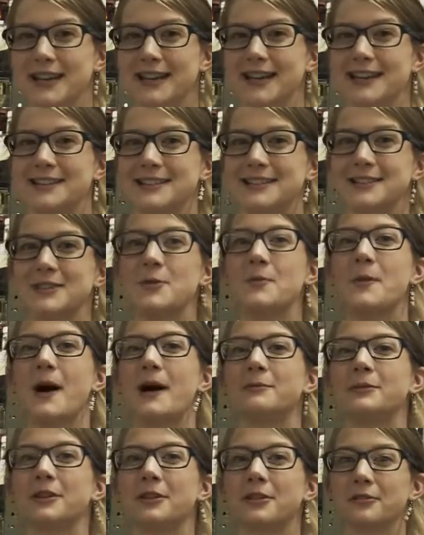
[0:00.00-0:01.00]
can consume
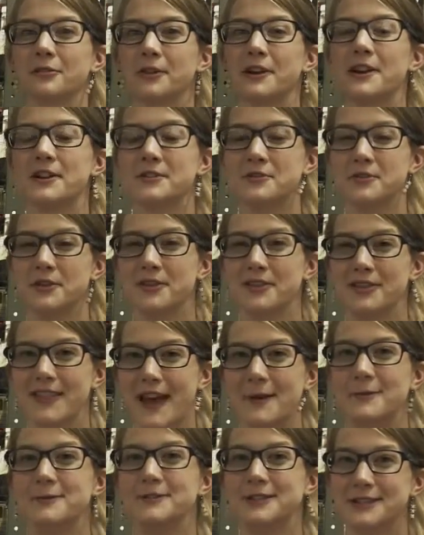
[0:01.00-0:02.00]
up to
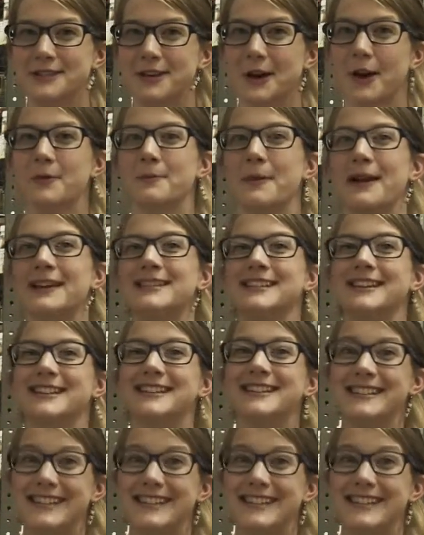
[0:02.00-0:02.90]
300,000 termites a